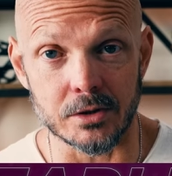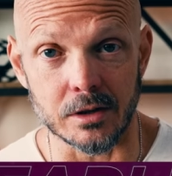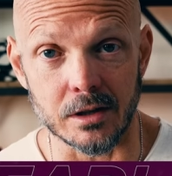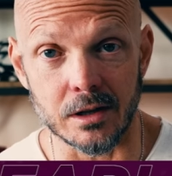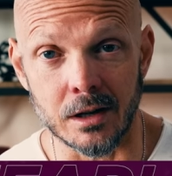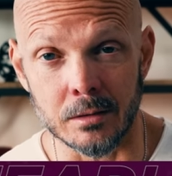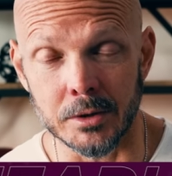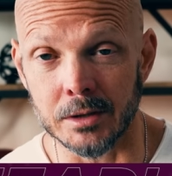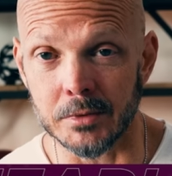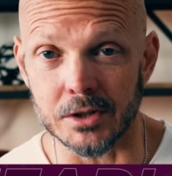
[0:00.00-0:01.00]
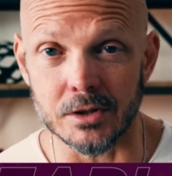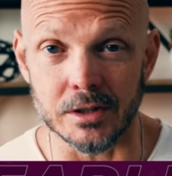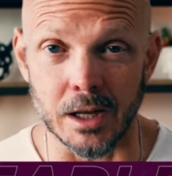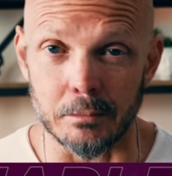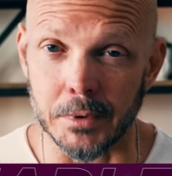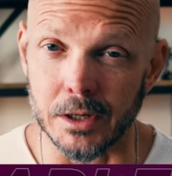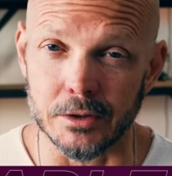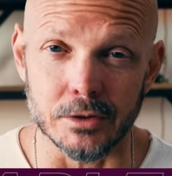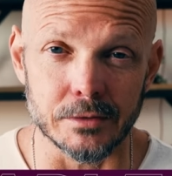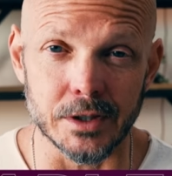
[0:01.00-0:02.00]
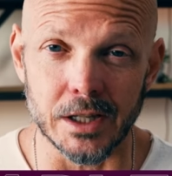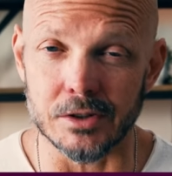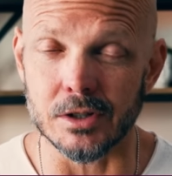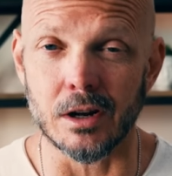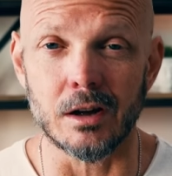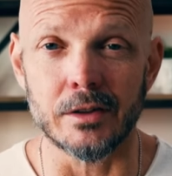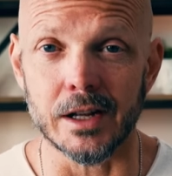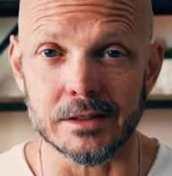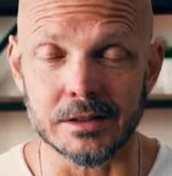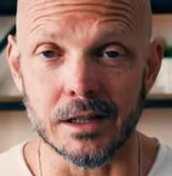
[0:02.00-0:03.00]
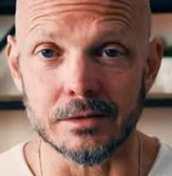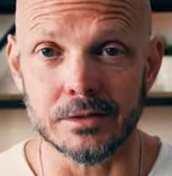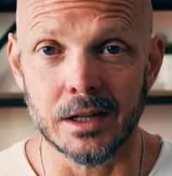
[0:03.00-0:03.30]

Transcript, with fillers: sure to comment, make sure to hit that bell notification, all that stuff.